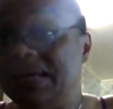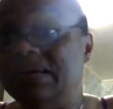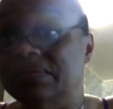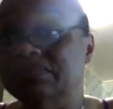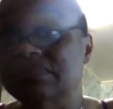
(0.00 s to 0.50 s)
would
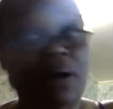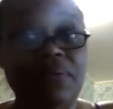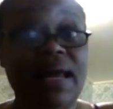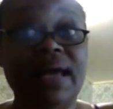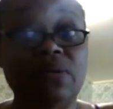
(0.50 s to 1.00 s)
eat them. I
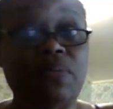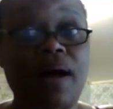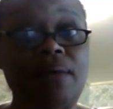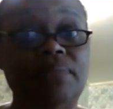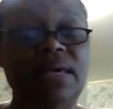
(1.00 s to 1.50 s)
wouldn't have no
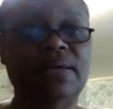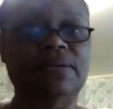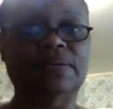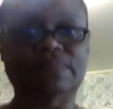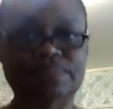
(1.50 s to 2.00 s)
problem eating
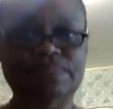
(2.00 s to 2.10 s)
them.